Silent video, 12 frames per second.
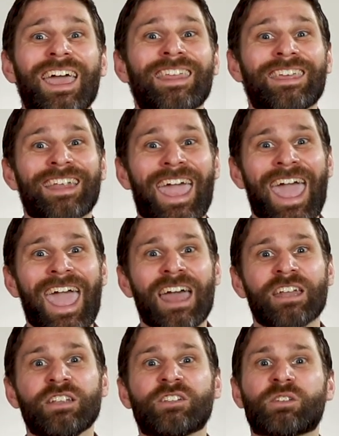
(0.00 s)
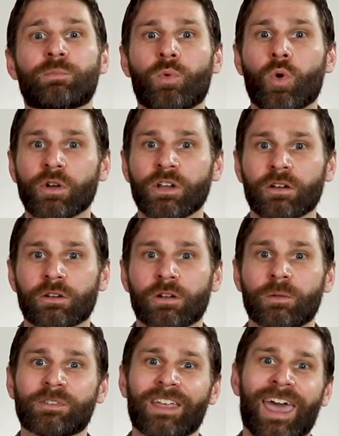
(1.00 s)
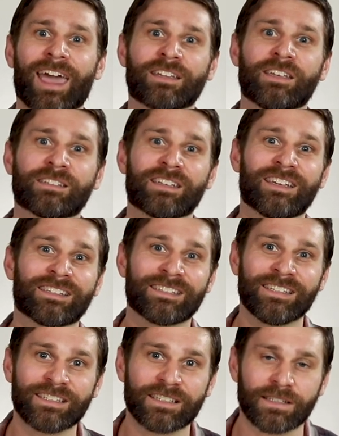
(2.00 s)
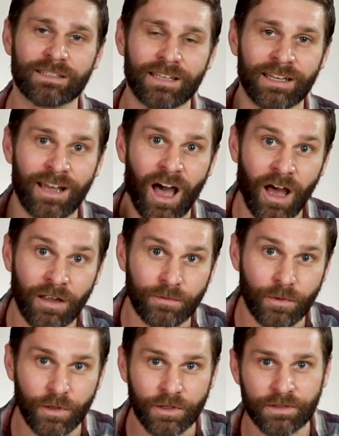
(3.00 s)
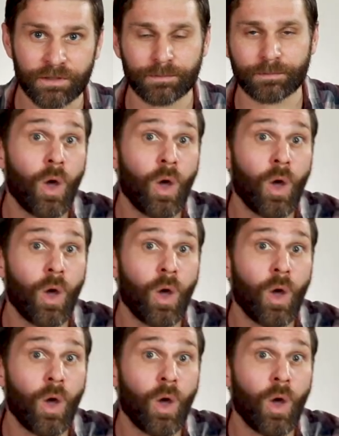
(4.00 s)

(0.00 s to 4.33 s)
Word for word: and then add in supporting herbs to act as assistants and envoys.